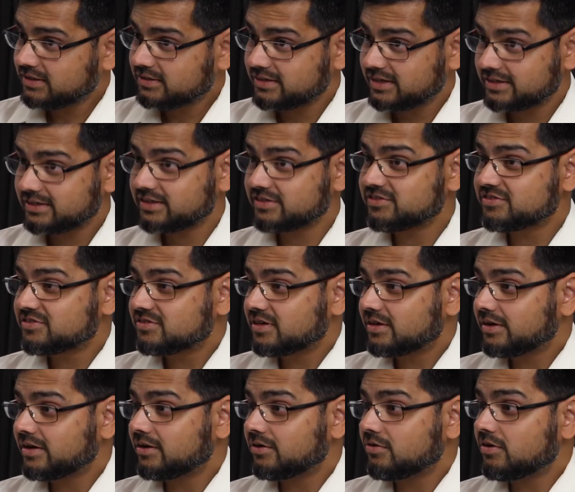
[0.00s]
that can
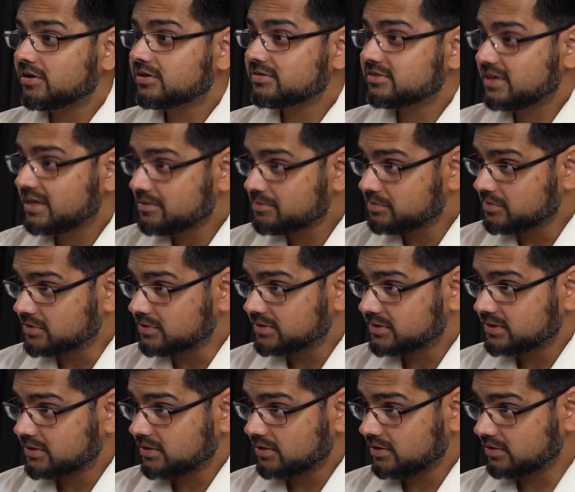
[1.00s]
study rock
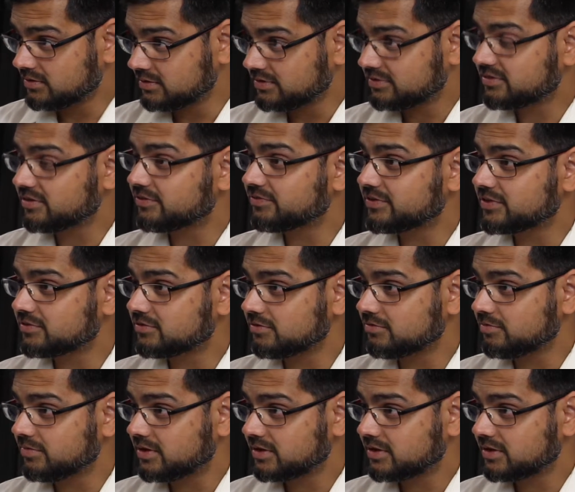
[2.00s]
samples on the surface of